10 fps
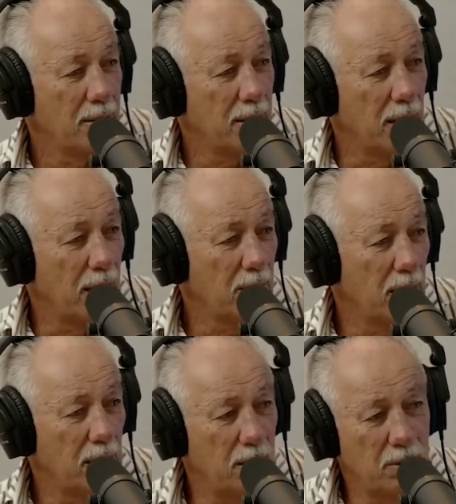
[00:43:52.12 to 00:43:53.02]
You know,
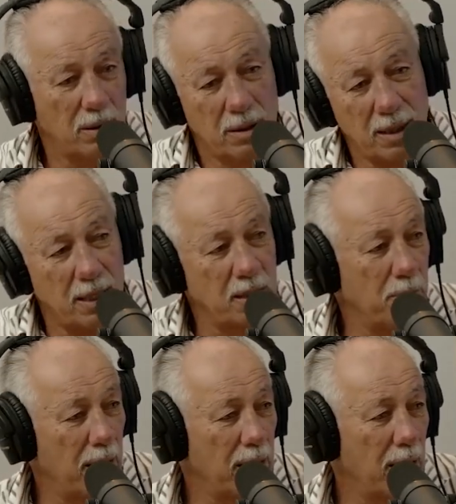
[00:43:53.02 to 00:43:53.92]
we'll get his
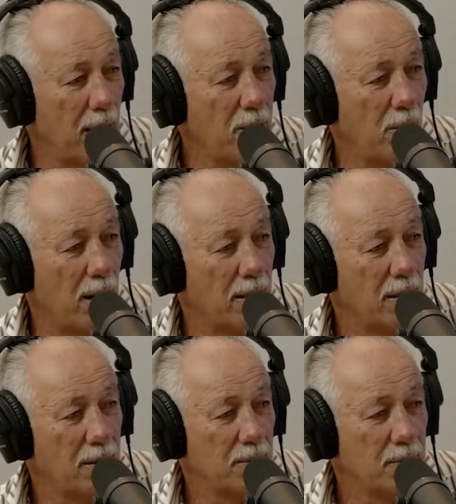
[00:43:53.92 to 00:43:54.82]
money another way.
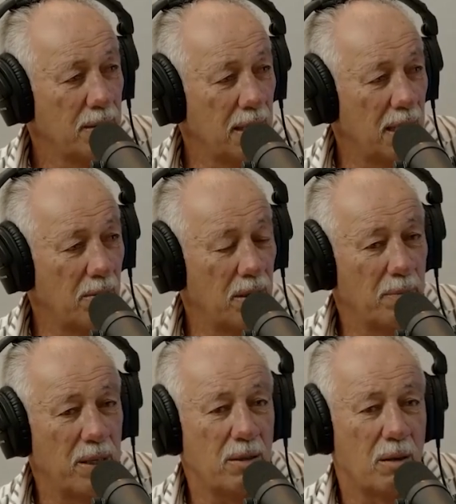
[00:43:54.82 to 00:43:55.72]
You know what I
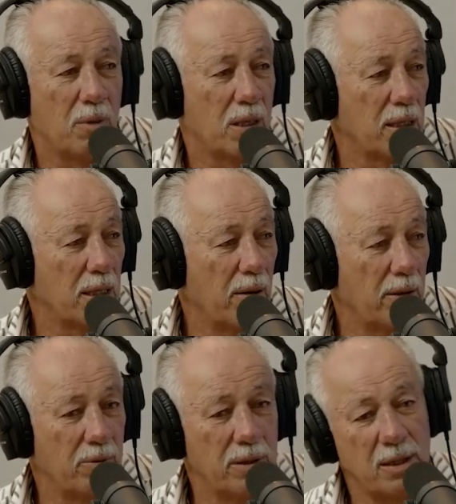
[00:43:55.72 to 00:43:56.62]
mean? I'm not going to go
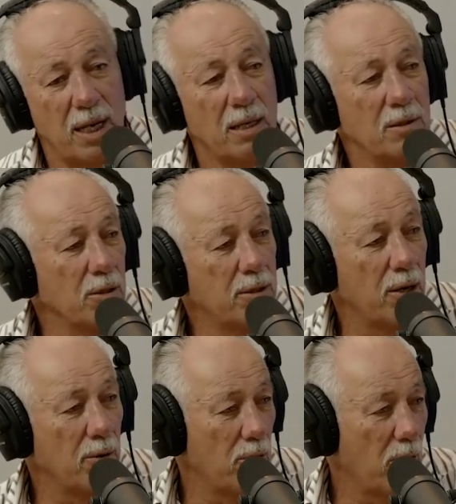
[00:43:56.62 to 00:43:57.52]
into his house and
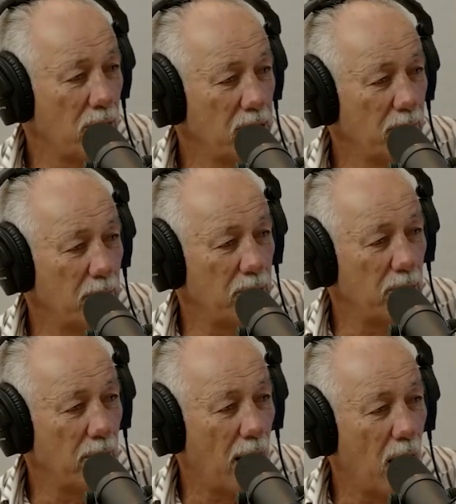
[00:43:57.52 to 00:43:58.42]
terrorise him and
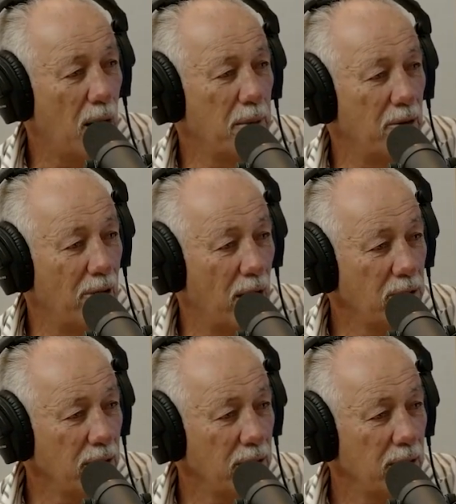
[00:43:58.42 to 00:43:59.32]
do a home
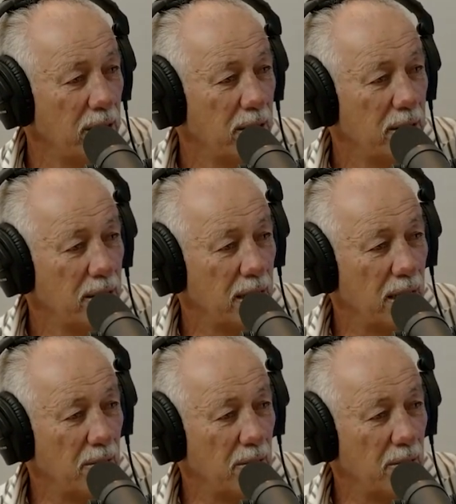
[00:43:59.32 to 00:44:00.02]
invasion. You know